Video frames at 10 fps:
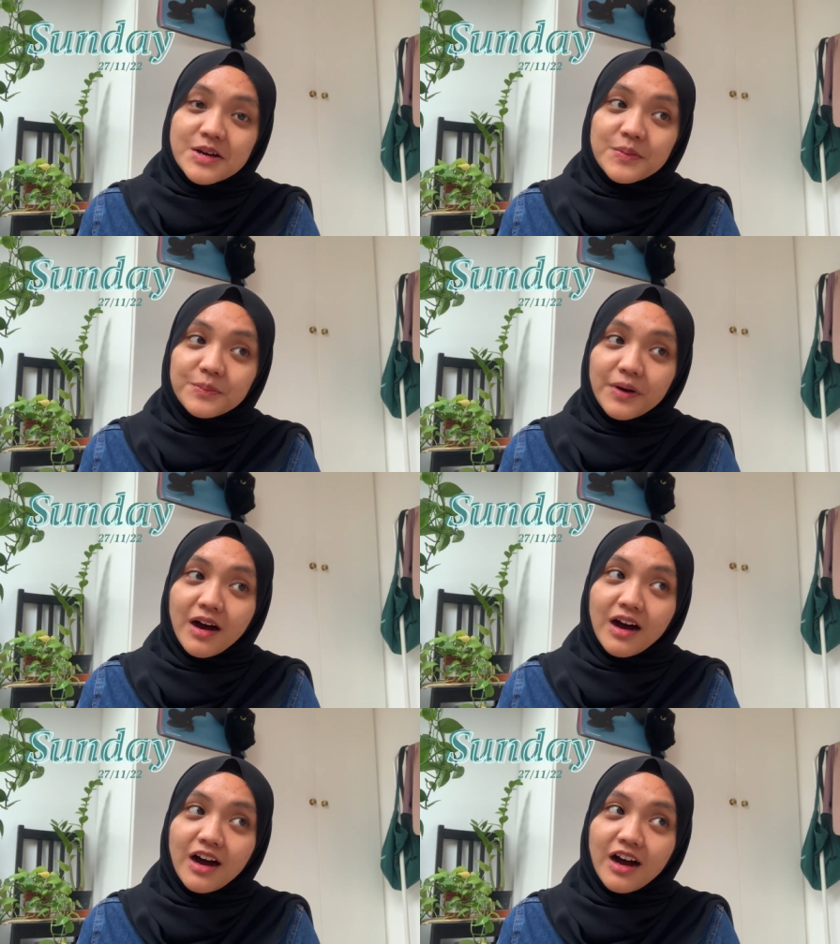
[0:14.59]

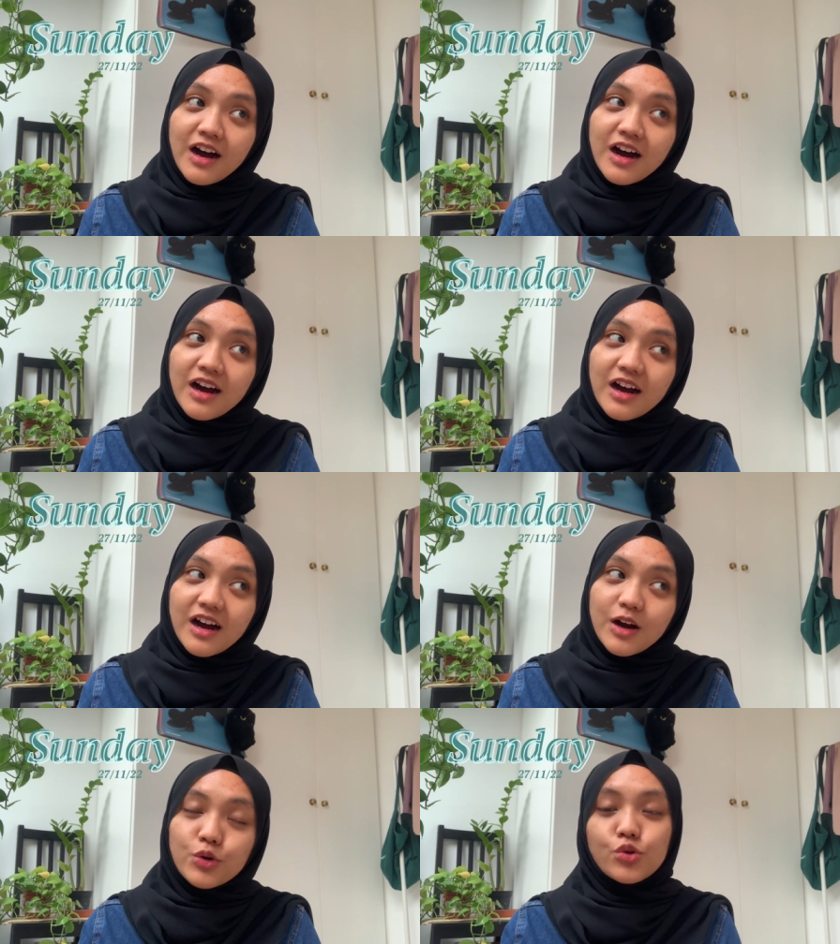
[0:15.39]
but
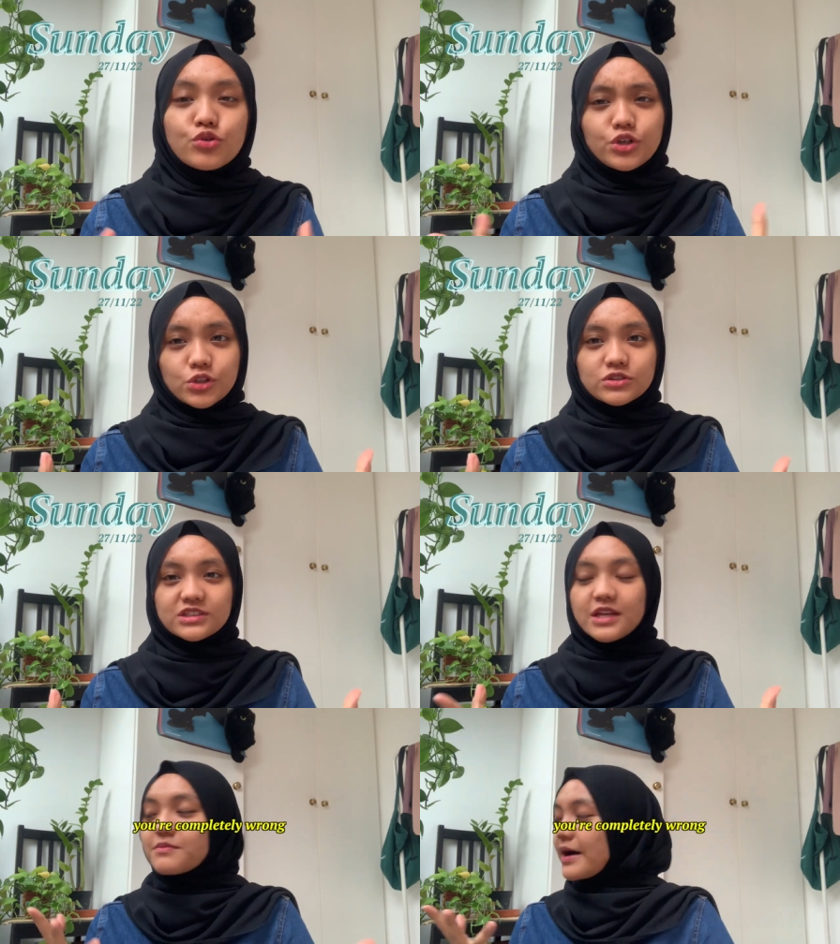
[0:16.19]
who knows
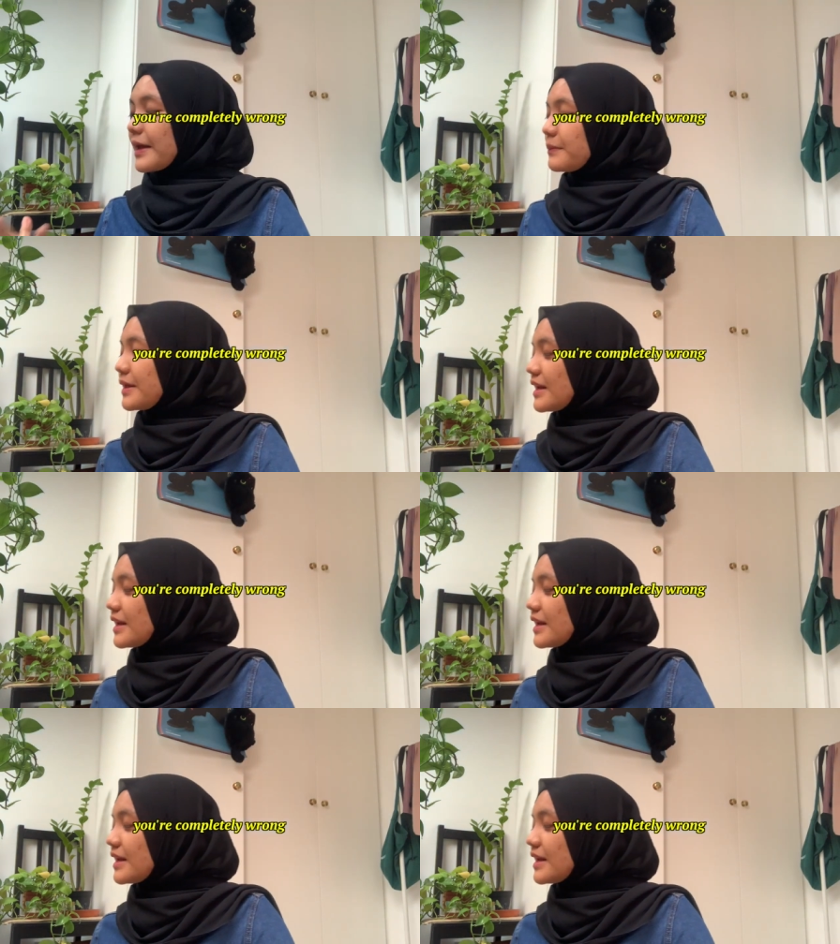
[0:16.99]
it might be